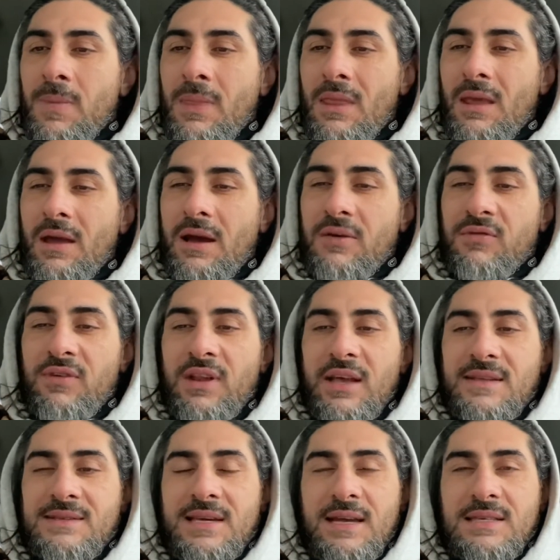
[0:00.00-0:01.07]
I feel like
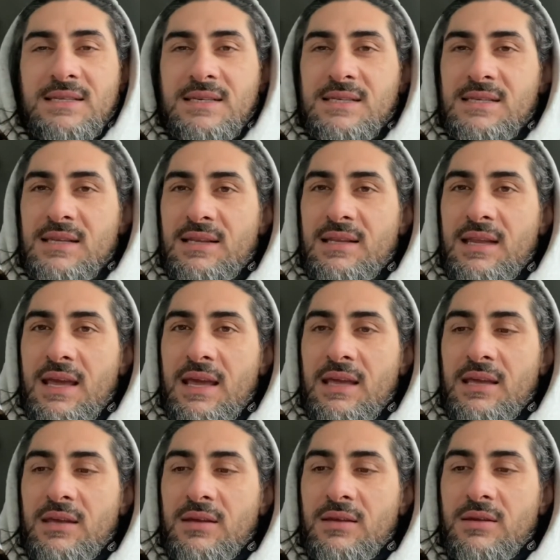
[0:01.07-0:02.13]
Texas
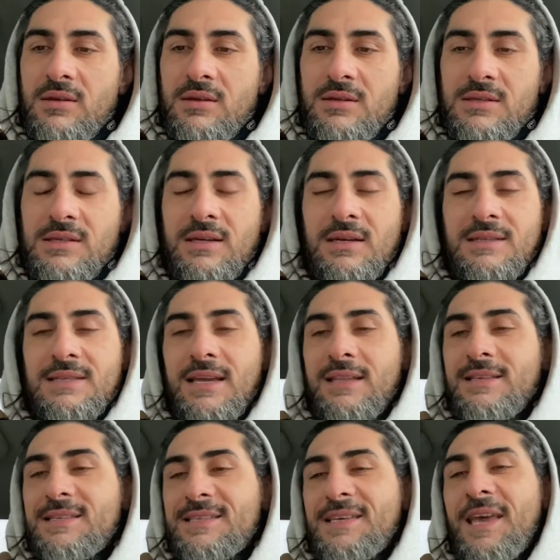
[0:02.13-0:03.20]
today is going to take
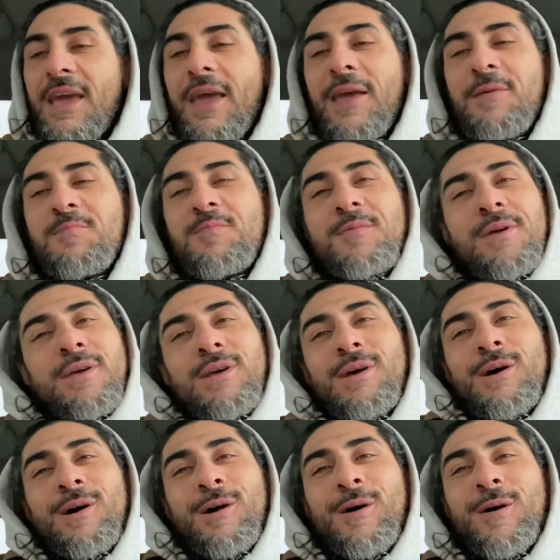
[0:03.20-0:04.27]
this game.
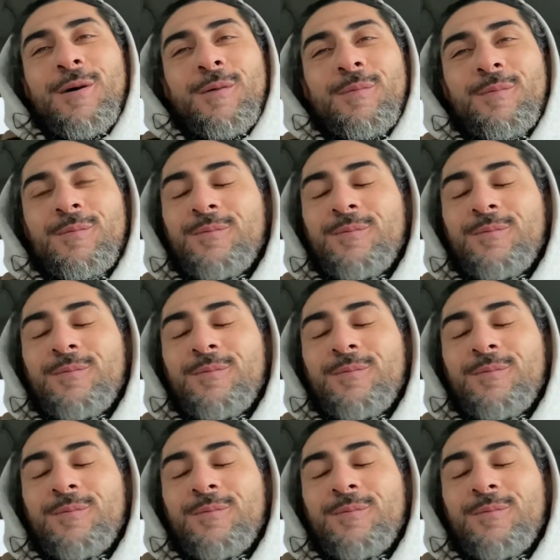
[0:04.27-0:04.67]
Um,